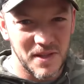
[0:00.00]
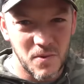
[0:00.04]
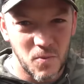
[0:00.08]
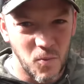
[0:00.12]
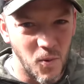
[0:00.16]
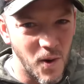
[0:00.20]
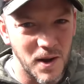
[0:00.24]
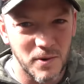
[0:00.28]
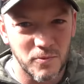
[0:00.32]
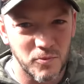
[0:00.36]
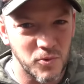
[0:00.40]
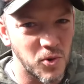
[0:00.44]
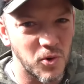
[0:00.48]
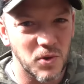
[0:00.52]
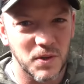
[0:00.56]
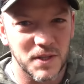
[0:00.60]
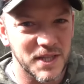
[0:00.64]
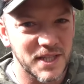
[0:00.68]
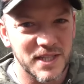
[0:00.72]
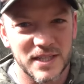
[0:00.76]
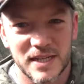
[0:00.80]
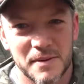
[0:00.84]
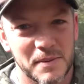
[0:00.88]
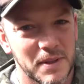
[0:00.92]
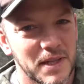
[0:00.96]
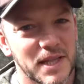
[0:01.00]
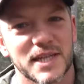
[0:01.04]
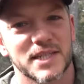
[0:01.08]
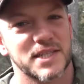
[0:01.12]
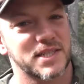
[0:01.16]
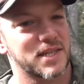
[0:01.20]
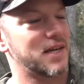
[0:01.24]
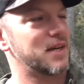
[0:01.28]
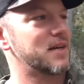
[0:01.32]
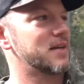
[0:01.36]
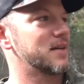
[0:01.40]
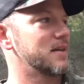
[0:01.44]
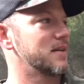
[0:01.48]
1 rule in the
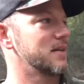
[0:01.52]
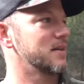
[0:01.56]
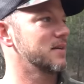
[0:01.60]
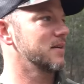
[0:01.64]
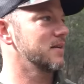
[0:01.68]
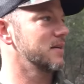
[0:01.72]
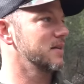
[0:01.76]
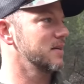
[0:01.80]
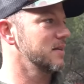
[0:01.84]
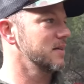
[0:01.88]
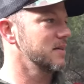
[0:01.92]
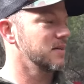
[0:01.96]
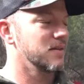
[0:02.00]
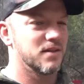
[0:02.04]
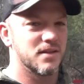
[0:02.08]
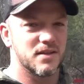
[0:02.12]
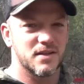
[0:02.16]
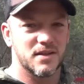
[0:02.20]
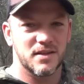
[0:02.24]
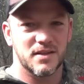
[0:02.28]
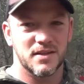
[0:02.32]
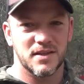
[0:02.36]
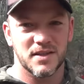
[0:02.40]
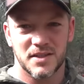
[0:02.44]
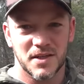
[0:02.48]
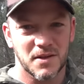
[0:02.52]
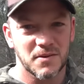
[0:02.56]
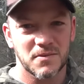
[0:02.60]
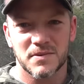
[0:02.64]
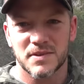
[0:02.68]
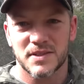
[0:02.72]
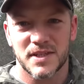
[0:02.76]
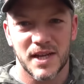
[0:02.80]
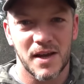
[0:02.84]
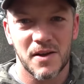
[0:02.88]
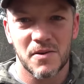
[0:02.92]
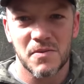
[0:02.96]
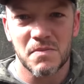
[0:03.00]
demolition. You
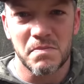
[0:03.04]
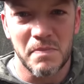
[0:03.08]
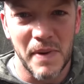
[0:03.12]
don't tell